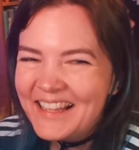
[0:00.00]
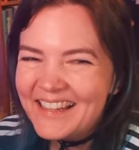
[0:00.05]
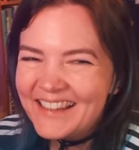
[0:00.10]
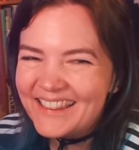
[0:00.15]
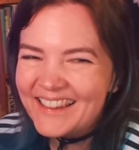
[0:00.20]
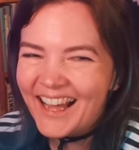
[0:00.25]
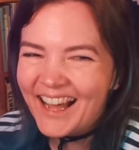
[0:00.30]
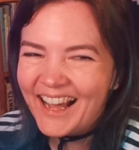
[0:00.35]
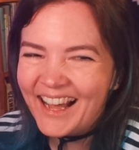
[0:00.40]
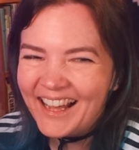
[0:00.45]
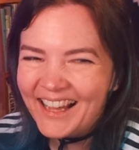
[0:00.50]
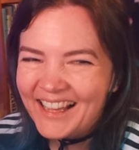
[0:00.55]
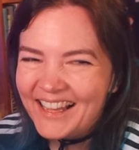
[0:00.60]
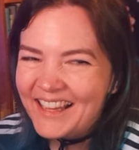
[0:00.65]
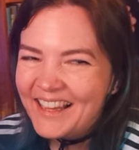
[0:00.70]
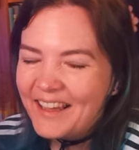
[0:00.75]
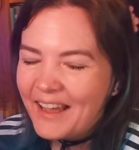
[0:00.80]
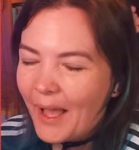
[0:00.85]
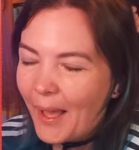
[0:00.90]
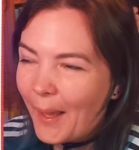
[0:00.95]
that
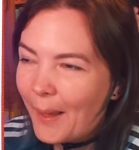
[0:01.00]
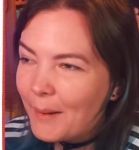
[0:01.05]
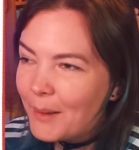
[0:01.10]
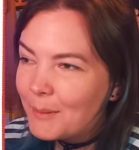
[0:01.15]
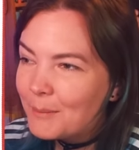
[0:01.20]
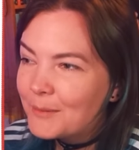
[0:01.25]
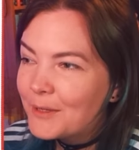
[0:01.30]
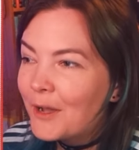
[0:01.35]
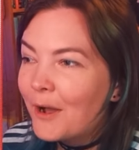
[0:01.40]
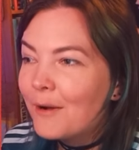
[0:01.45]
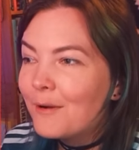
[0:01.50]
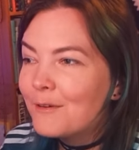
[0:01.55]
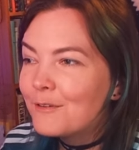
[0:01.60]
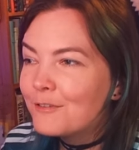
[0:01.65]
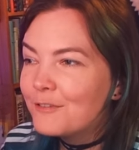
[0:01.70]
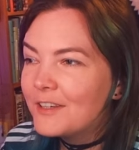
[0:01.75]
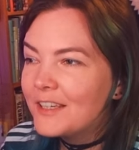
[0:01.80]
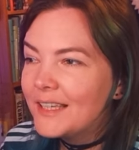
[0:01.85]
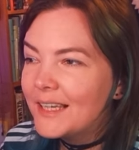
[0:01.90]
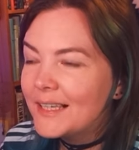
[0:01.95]

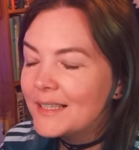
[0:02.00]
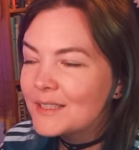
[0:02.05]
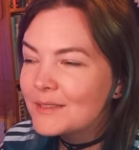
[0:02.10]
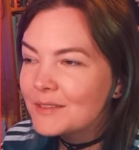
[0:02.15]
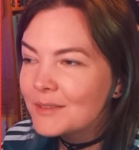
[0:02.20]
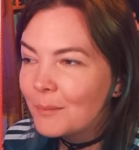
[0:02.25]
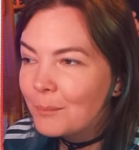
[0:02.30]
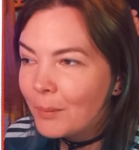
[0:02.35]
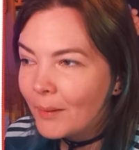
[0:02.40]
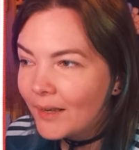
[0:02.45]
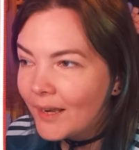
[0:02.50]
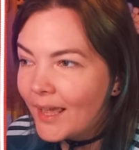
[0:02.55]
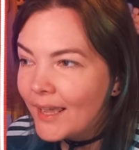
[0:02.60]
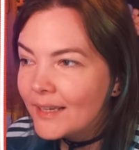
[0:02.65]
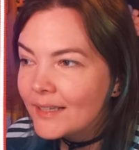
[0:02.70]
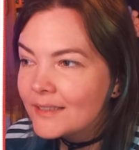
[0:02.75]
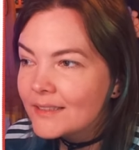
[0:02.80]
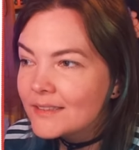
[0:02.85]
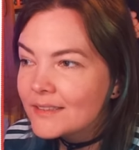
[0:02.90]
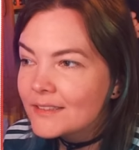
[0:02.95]
Ko-fi is the
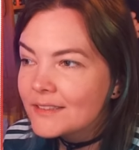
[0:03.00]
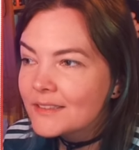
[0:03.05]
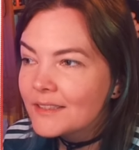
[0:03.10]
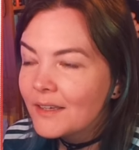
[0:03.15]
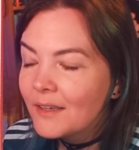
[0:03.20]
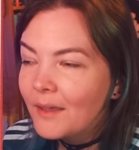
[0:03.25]
place